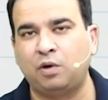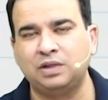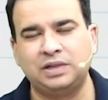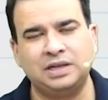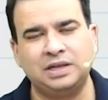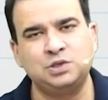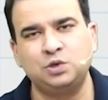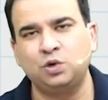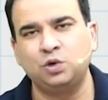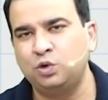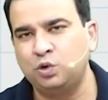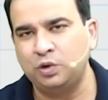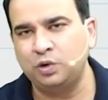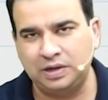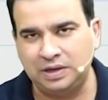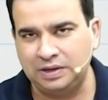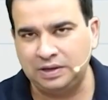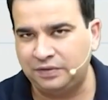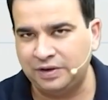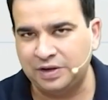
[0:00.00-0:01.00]
There is no
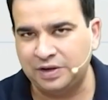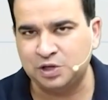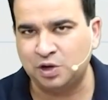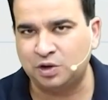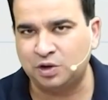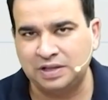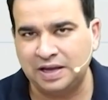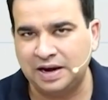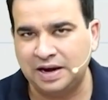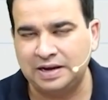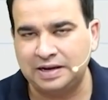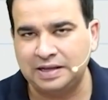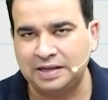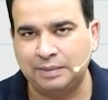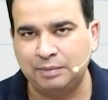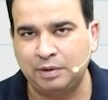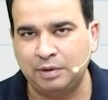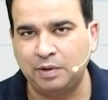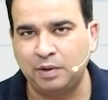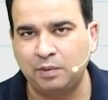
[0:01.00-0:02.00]
deep fascia on the anterior
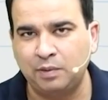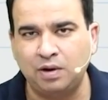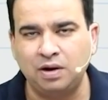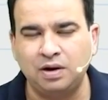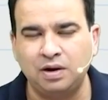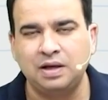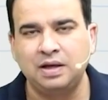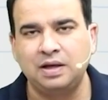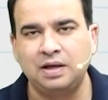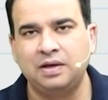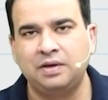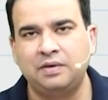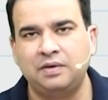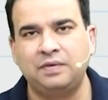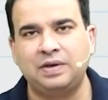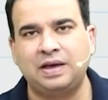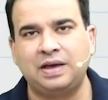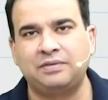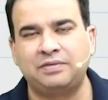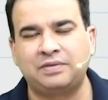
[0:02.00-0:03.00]
abdominal wall.
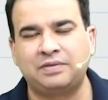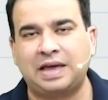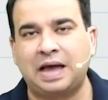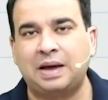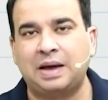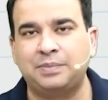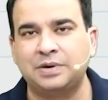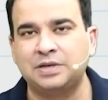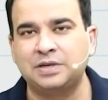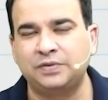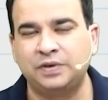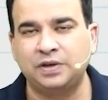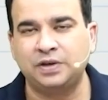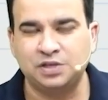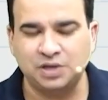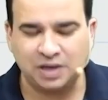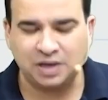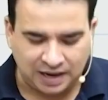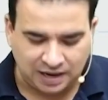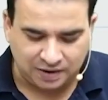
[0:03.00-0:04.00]
We have Camper's
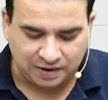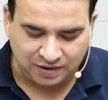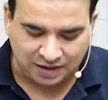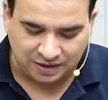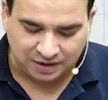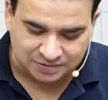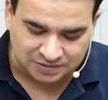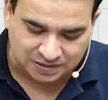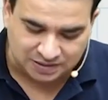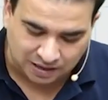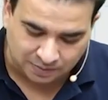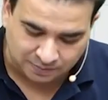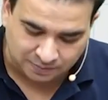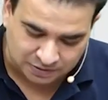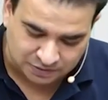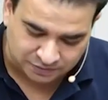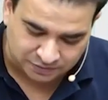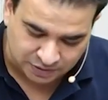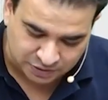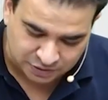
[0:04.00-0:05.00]
fascia and we have
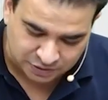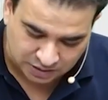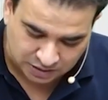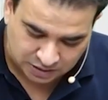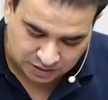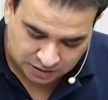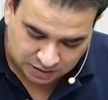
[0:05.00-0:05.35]
Scarpa's fascia.